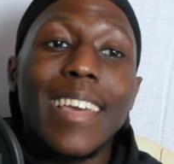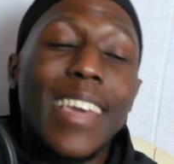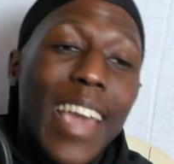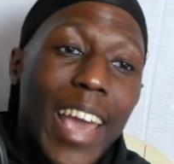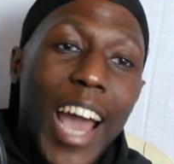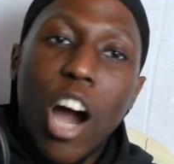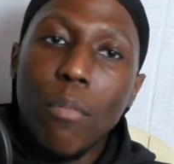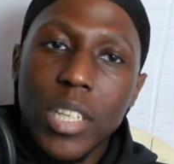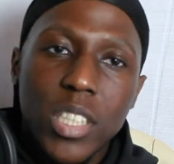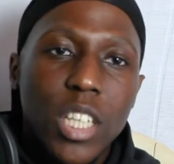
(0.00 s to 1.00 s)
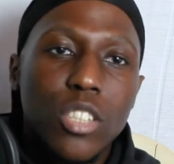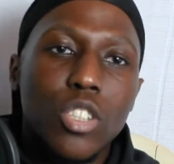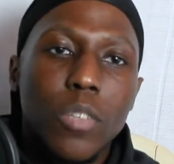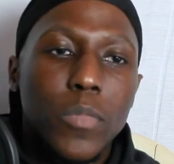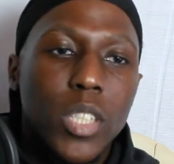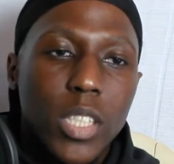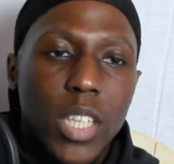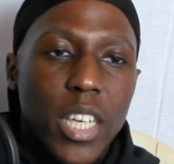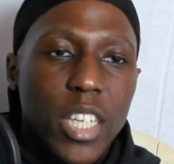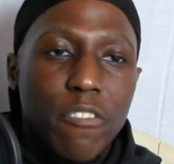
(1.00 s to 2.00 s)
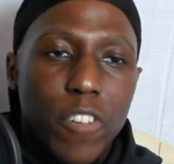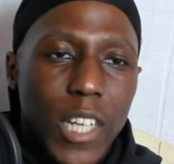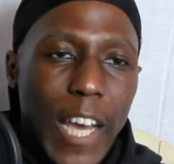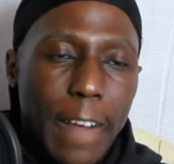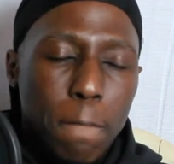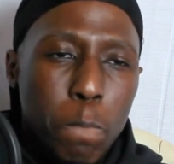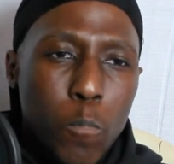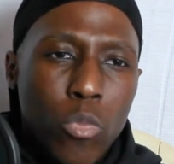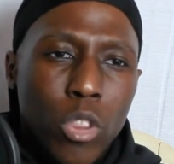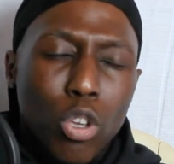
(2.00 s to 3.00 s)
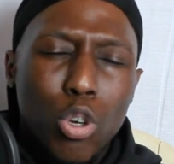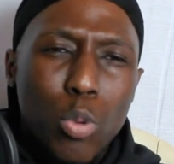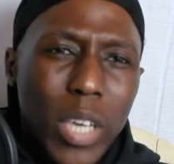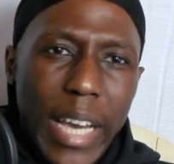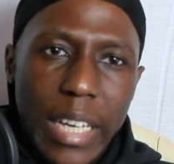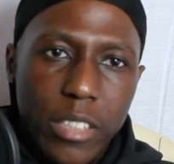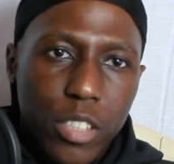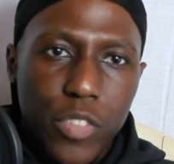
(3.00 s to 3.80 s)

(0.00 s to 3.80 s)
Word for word: get it out of my system to say, even like, who cares?